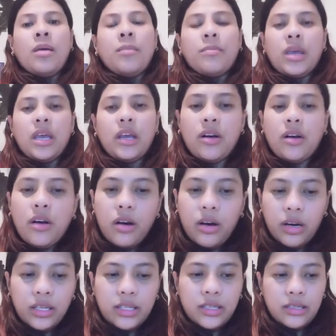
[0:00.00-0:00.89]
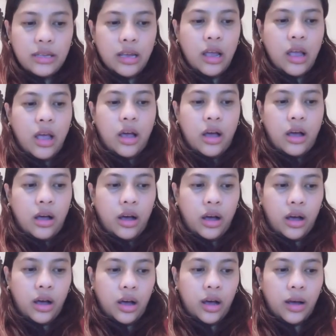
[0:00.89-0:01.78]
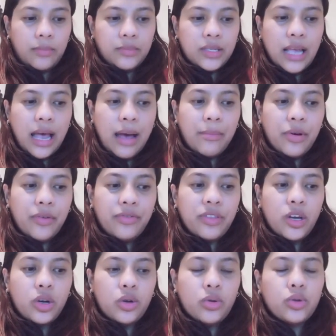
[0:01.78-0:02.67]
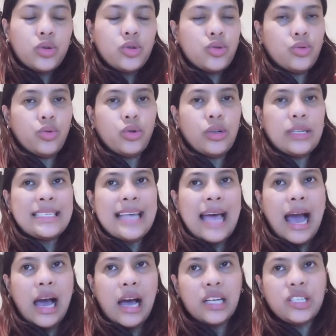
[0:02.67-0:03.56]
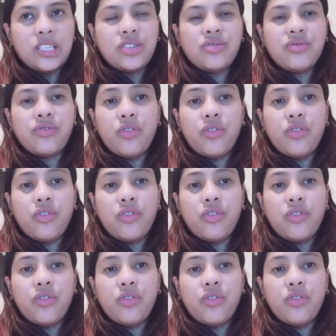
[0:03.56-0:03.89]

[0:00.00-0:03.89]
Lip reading: because some of the consuls ask